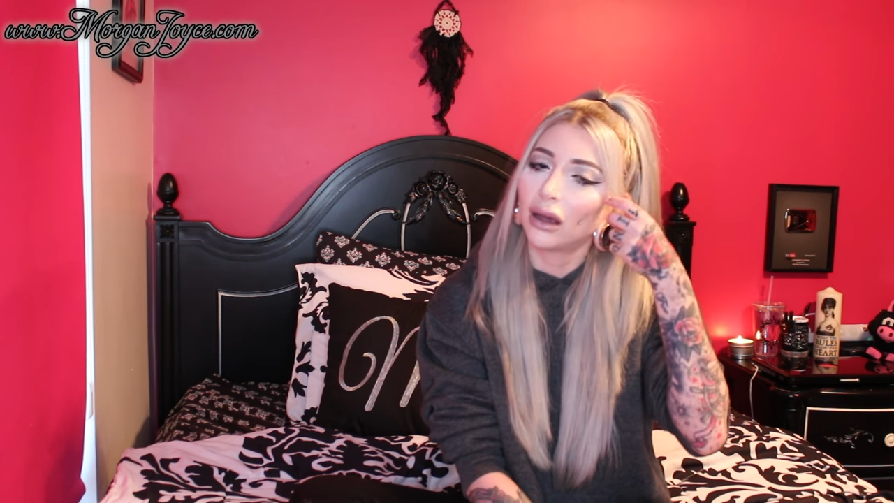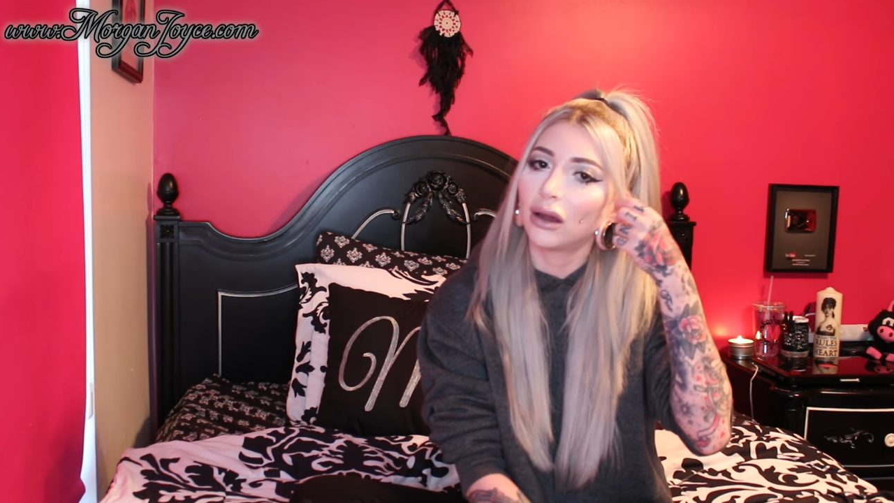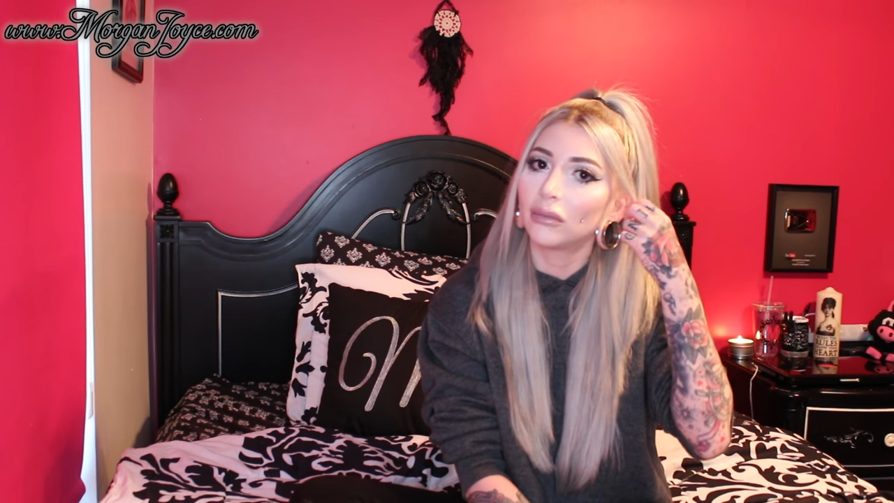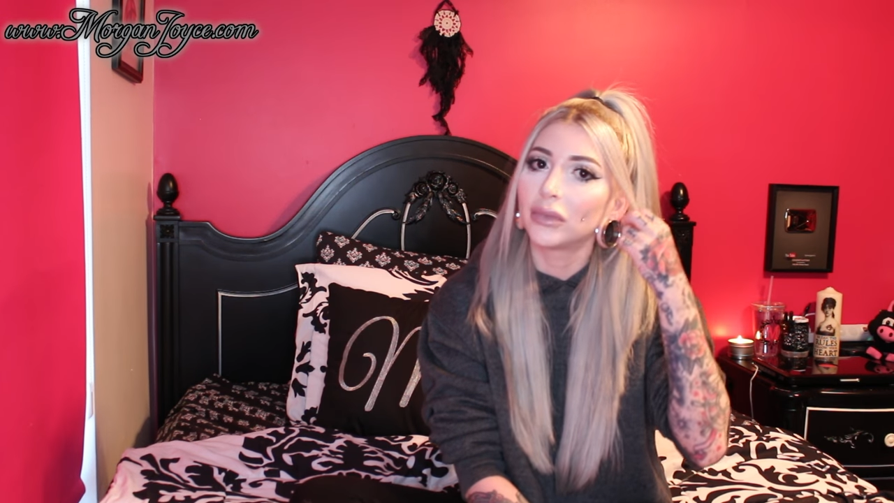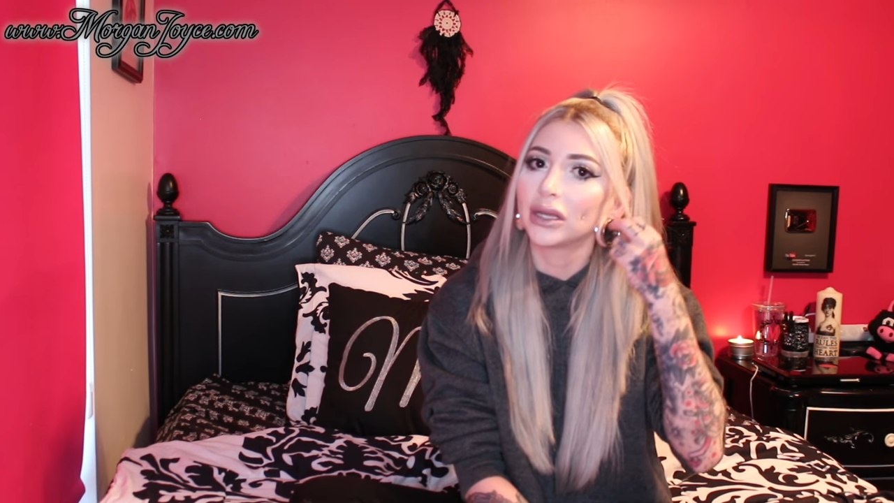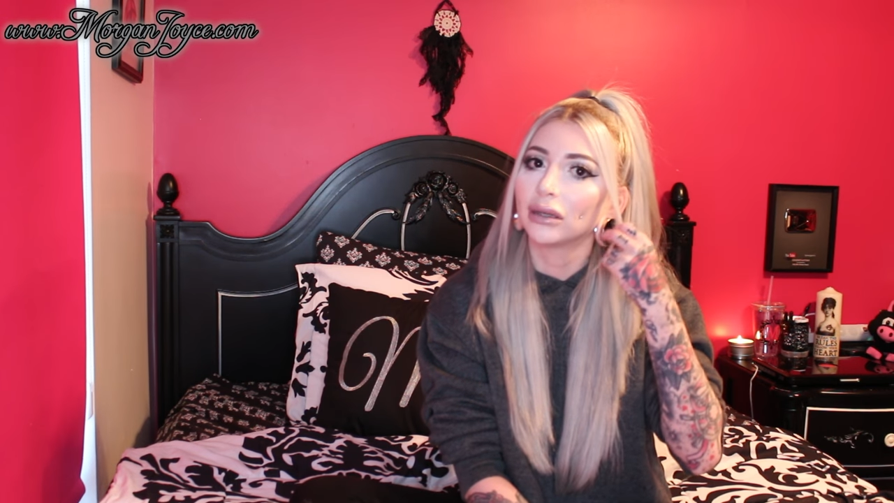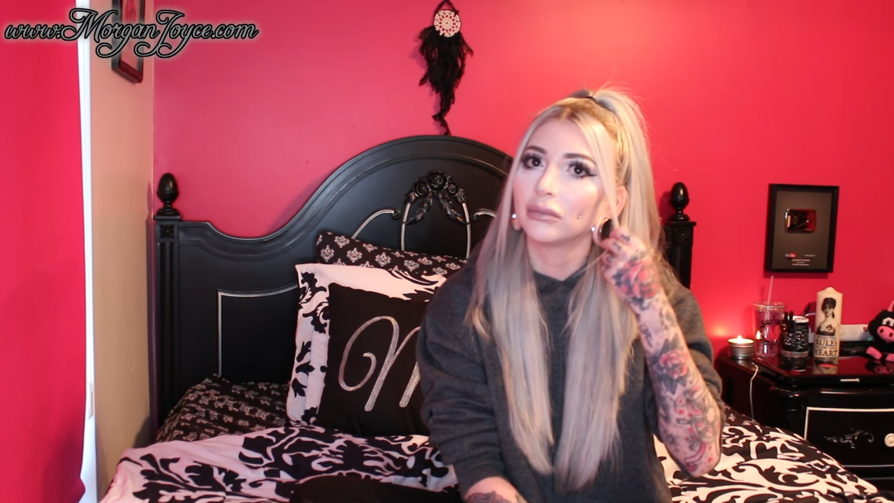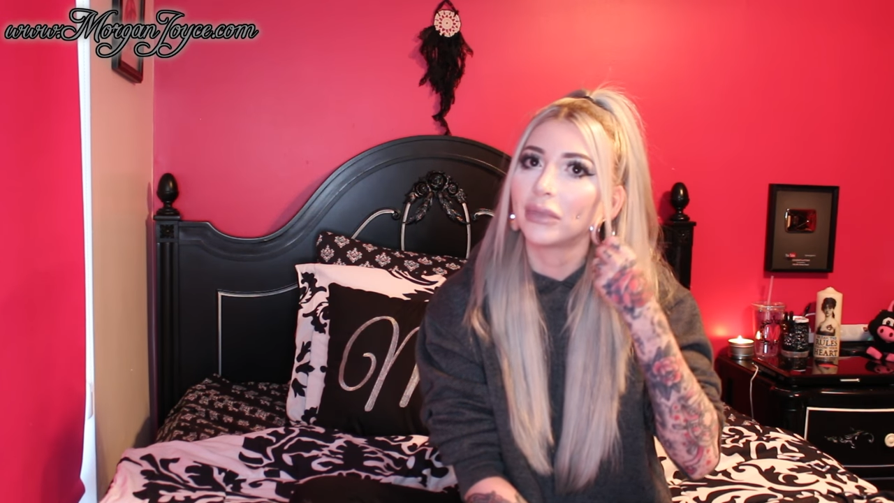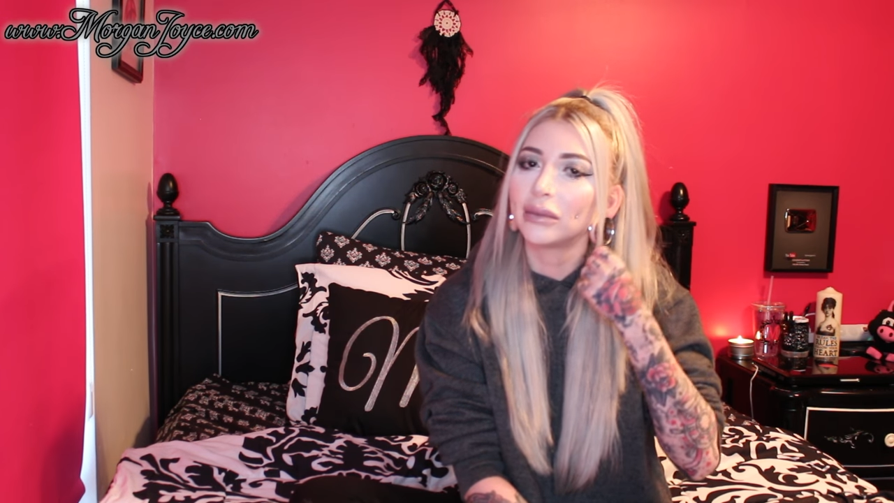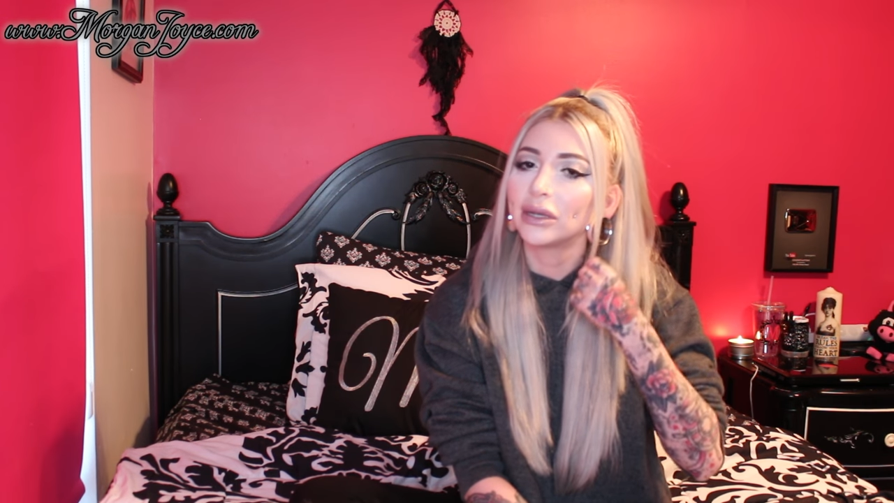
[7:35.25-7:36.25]
um,
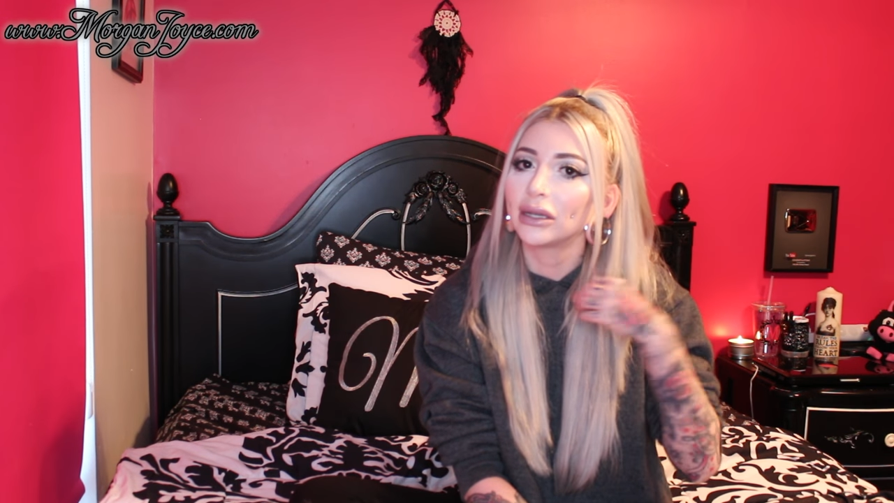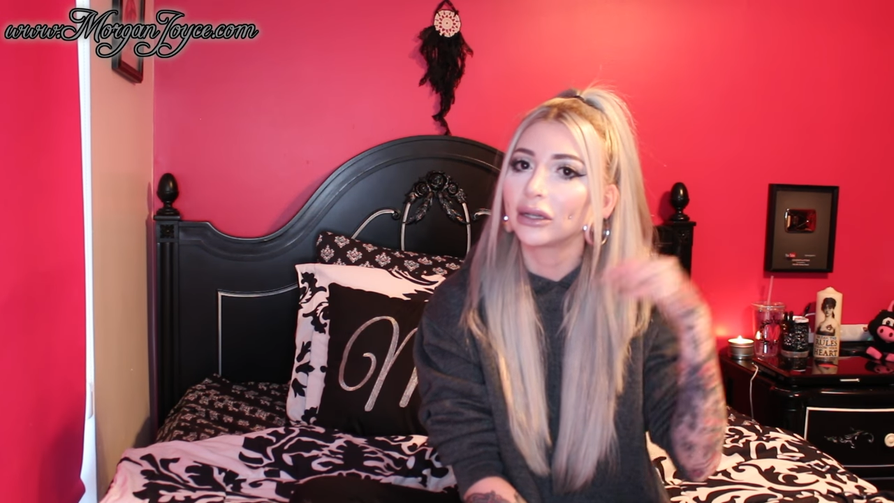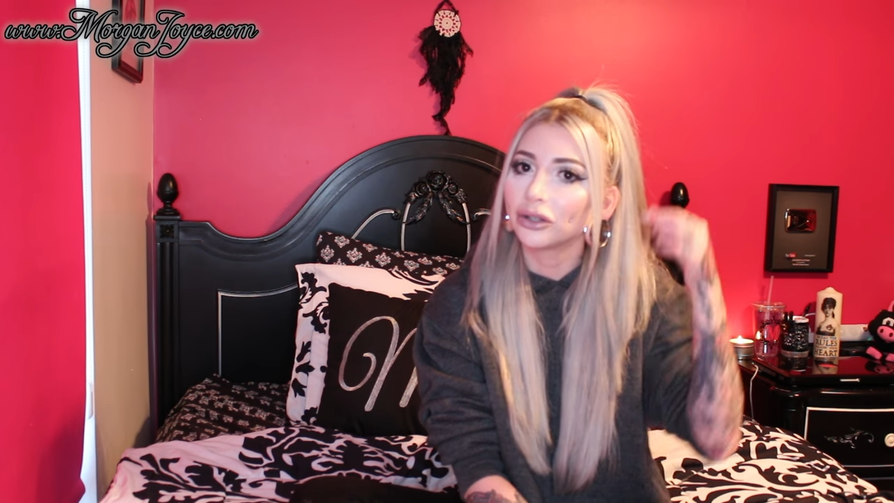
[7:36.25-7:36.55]
maybe